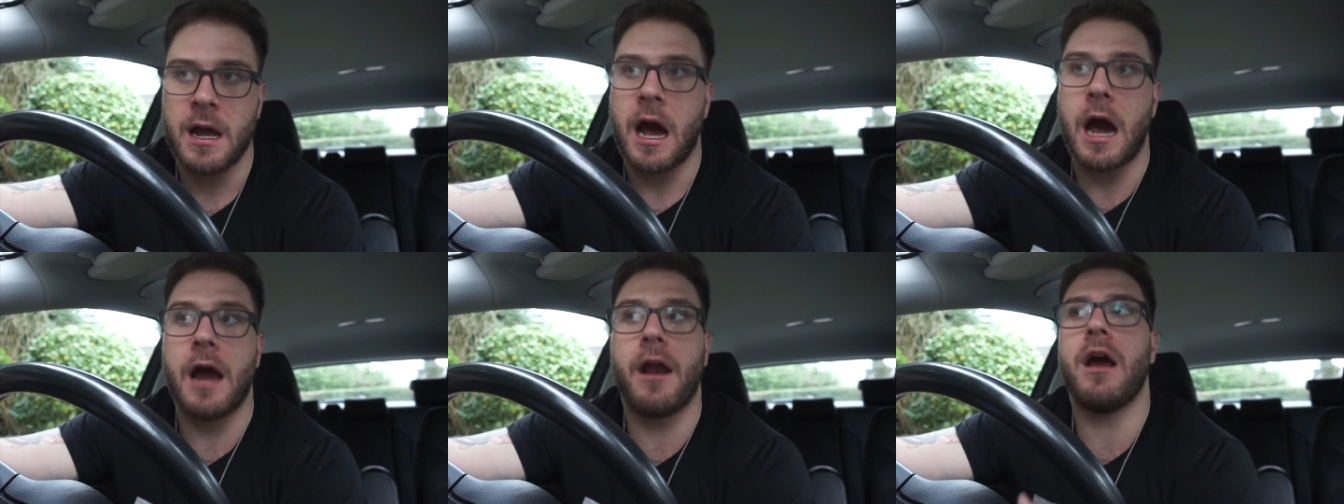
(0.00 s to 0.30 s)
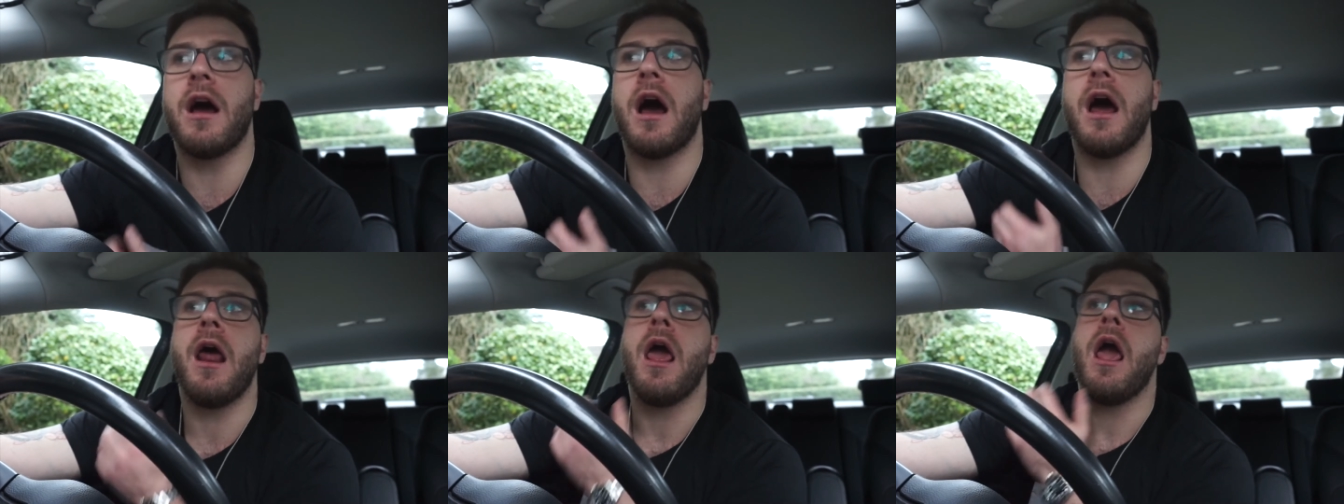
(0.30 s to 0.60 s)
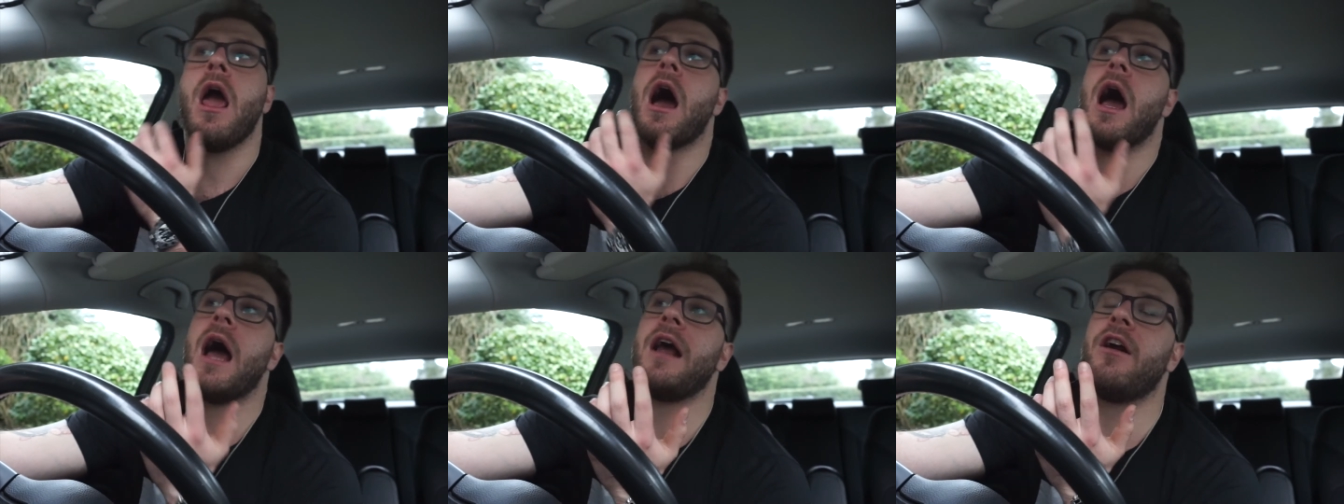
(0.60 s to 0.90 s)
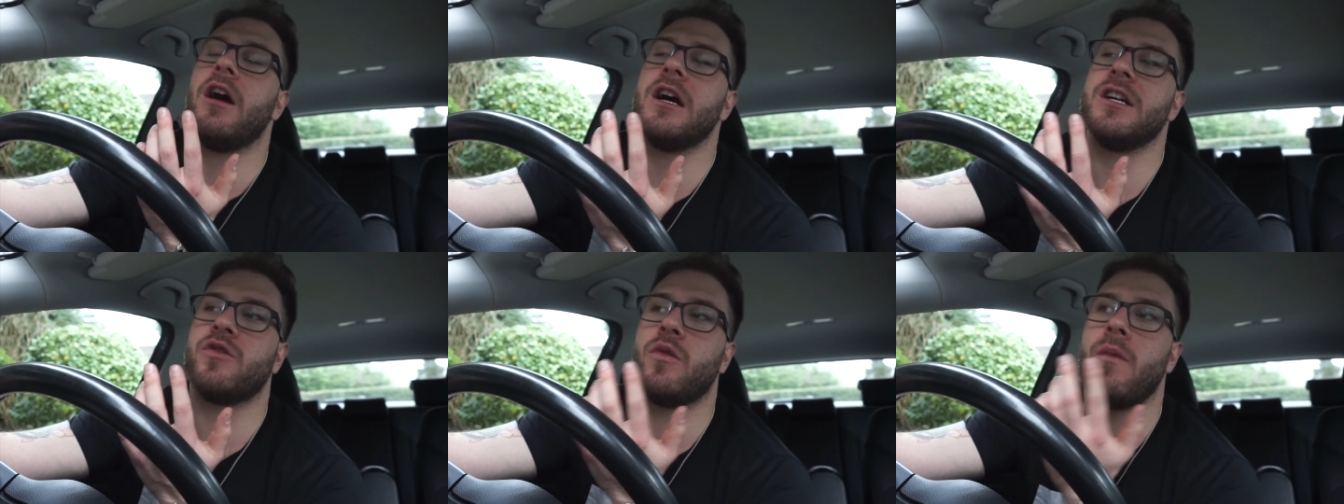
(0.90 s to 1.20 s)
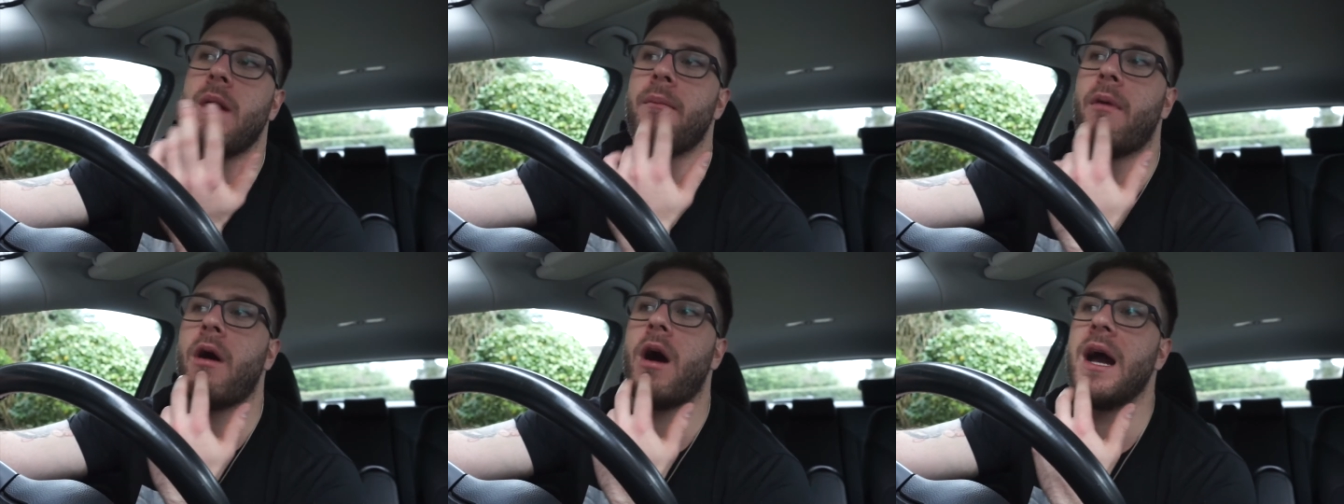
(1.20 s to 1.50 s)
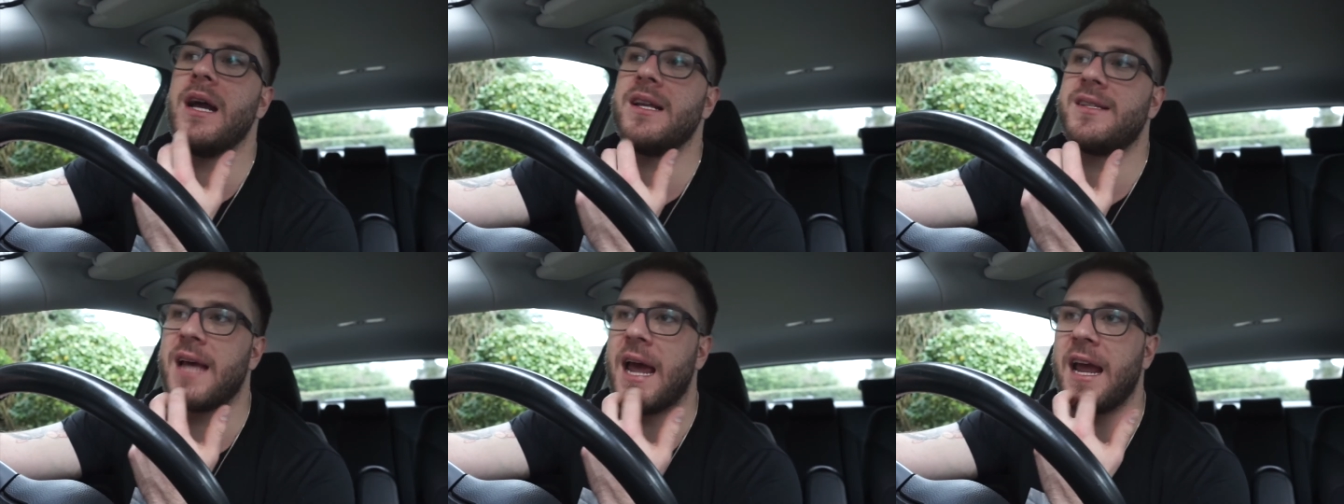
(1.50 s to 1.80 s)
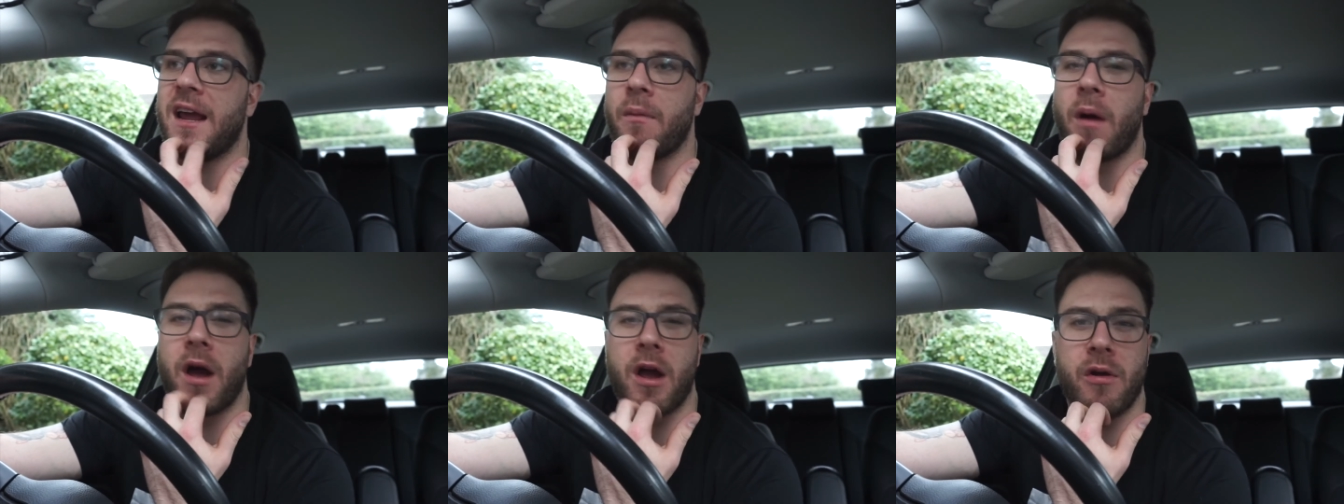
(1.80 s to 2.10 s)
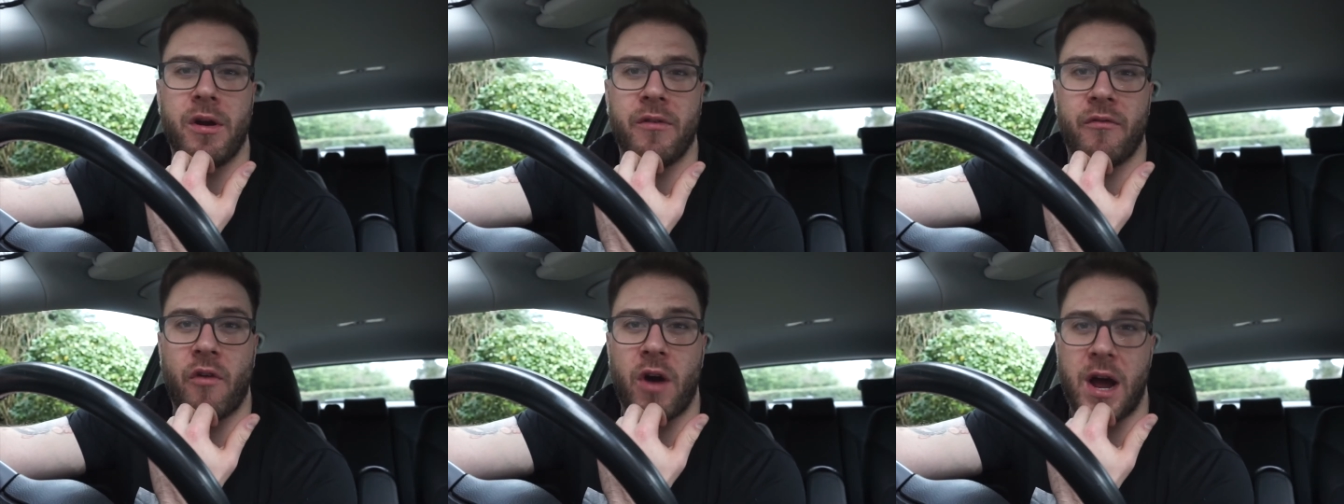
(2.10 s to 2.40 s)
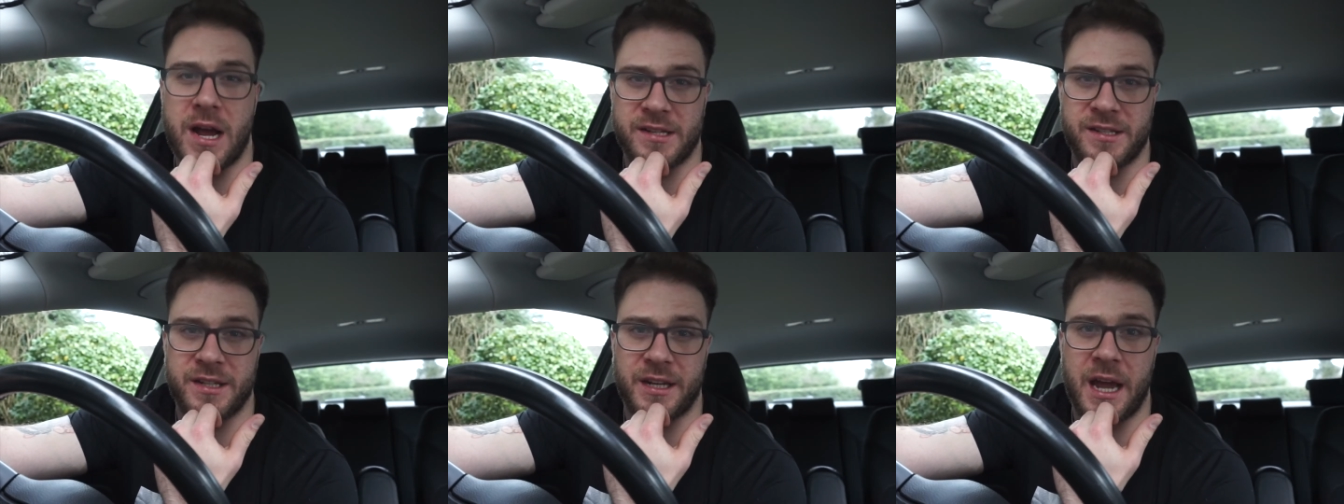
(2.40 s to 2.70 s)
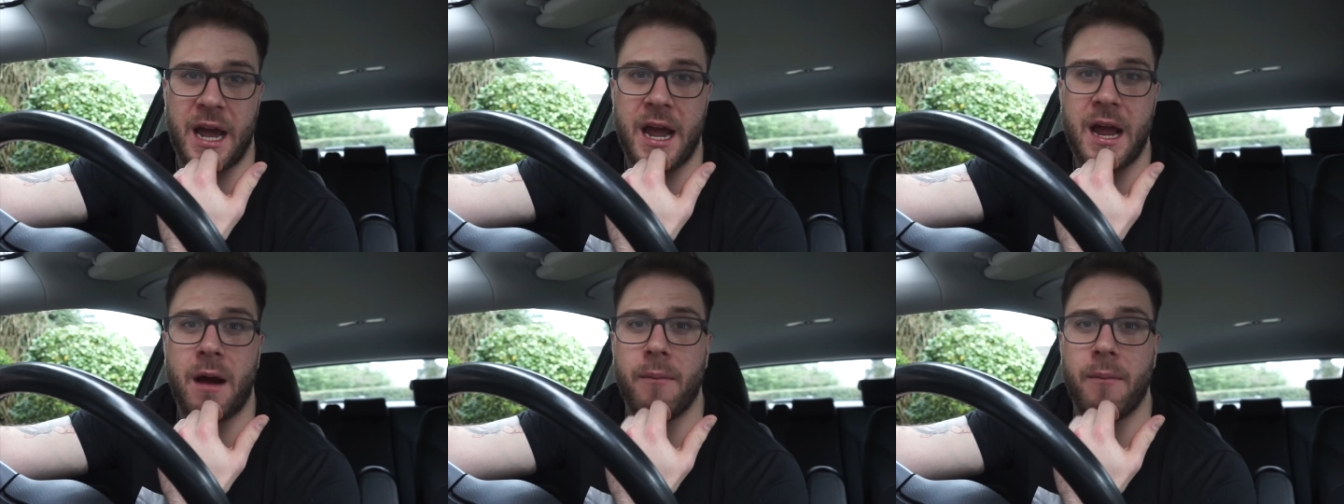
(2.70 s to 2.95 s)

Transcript: and and guys, remember, I take my own advice, okay?